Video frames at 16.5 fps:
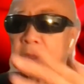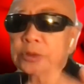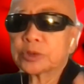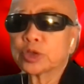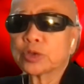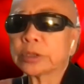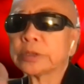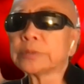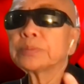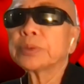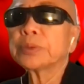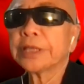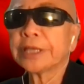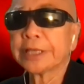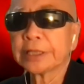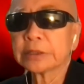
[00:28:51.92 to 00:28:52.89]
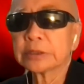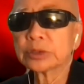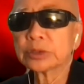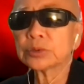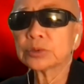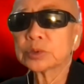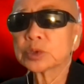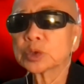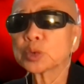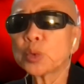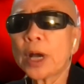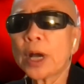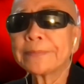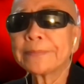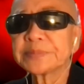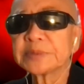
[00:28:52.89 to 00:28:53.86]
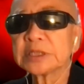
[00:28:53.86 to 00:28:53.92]
joint play to
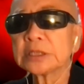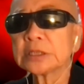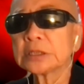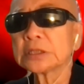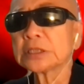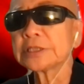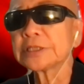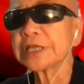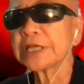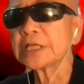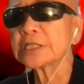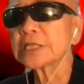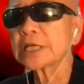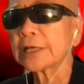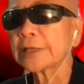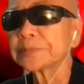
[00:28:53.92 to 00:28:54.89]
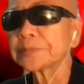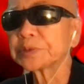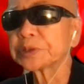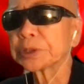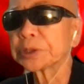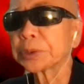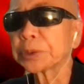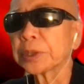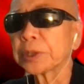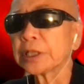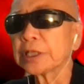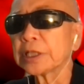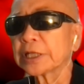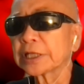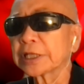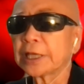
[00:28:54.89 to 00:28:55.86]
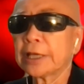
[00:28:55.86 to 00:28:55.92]
swap the data,
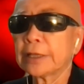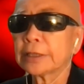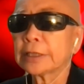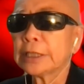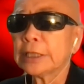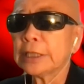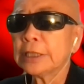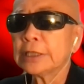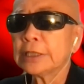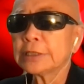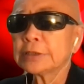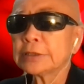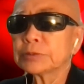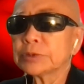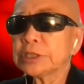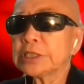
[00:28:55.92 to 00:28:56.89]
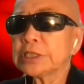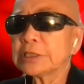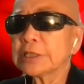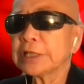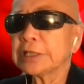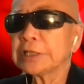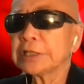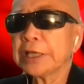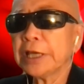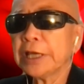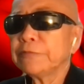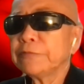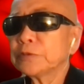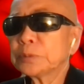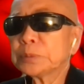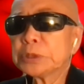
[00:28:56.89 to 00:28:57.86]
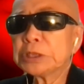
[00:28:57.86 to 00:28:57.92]
and again, it really, at the end,
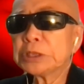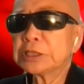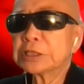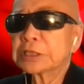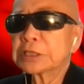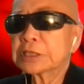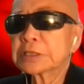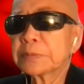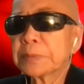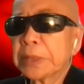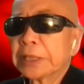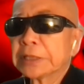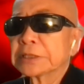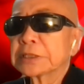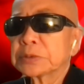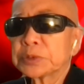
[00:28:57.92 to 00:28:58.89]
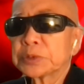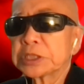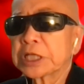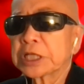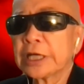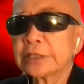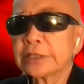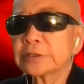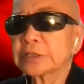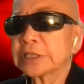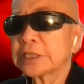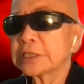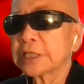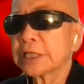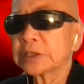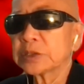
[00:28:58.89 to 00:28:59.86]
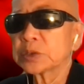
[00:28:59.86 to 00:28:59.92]
for me, it doesn't matter which kind of
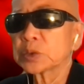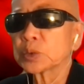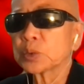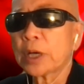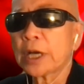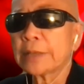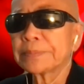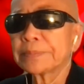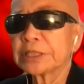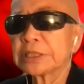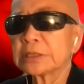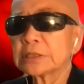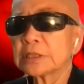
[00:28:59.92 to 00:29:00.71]
data you're swapping,